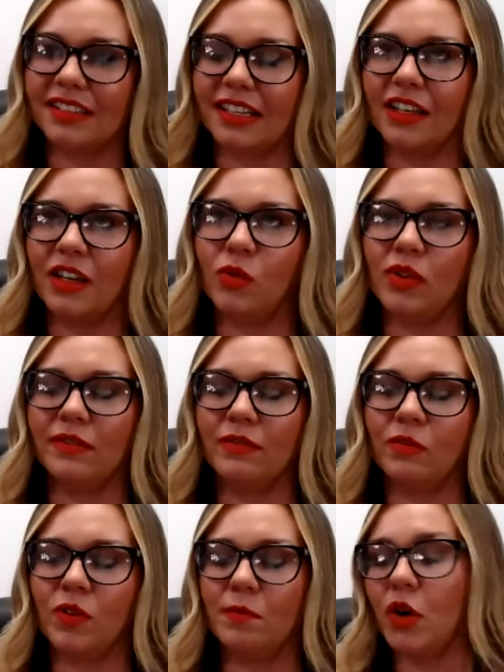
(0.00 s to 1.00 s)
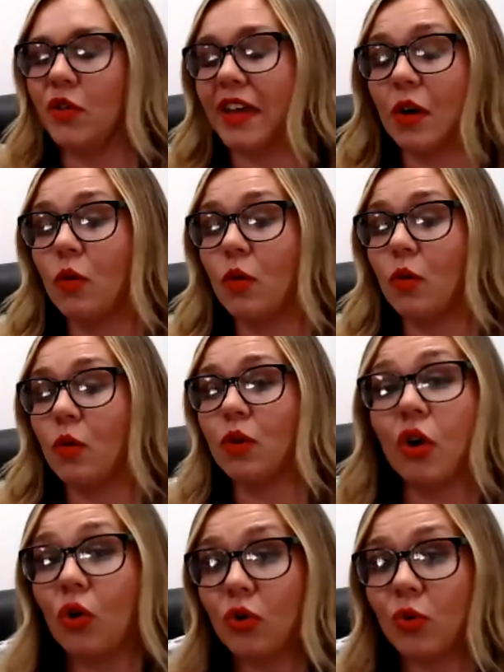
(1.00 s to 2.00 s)
I think we both got
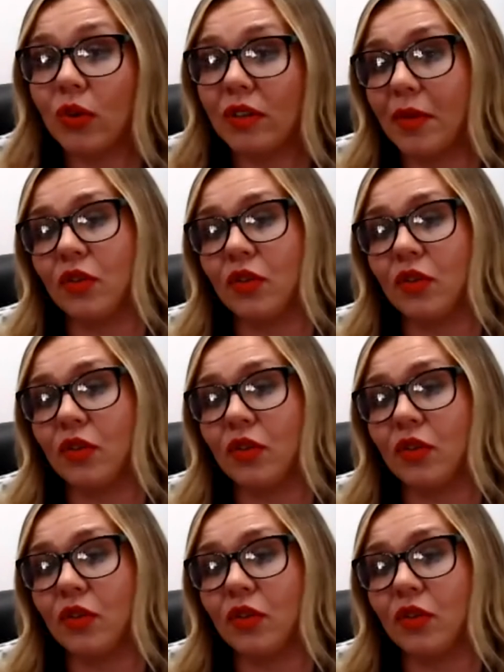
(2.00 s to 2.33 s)
one goal.